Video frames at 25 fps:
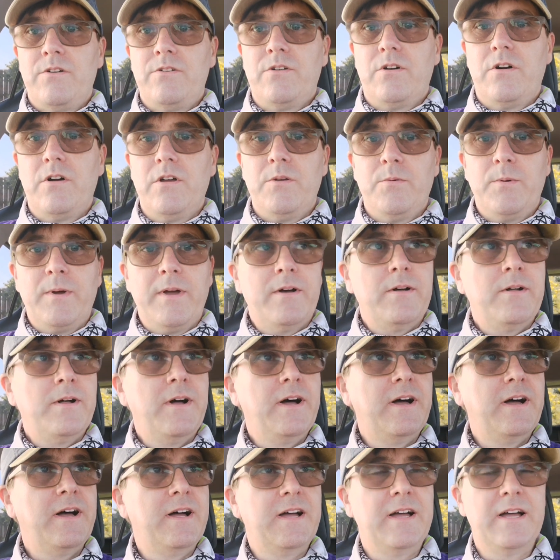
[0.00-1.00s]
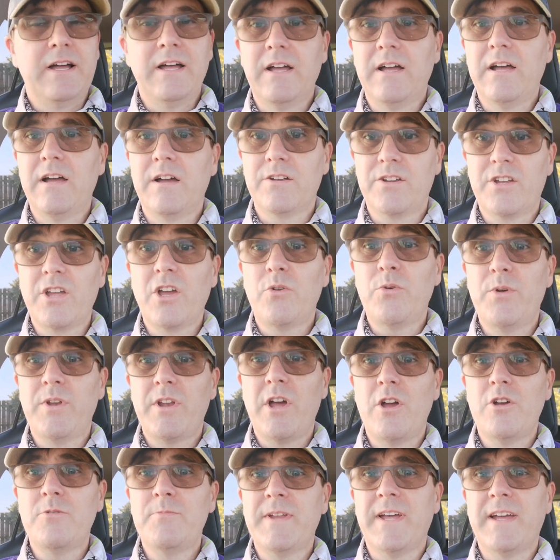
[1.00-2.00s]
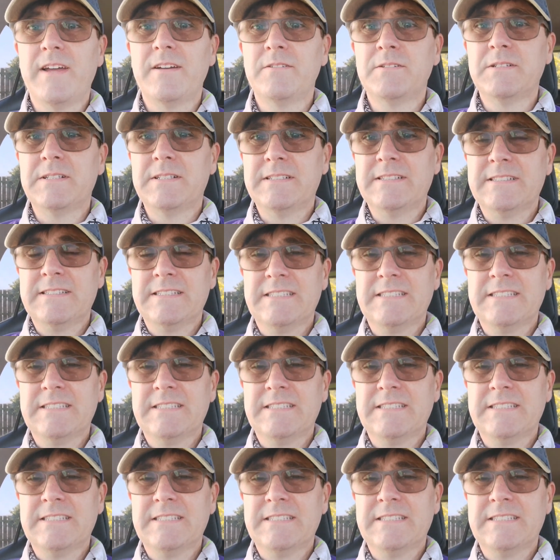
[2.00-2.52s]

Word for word: Right, well, I'm going home now.